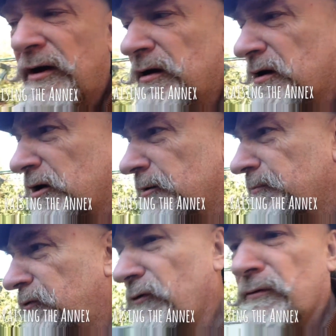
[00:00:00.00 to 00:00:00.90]

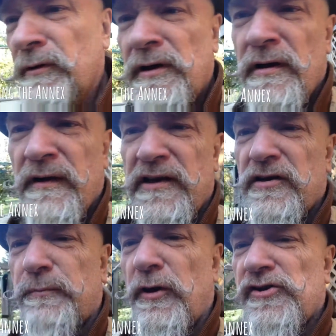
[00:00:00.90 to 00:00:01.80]
So that's
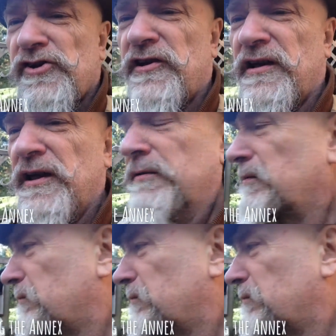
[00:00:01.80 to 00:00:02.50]
our project today.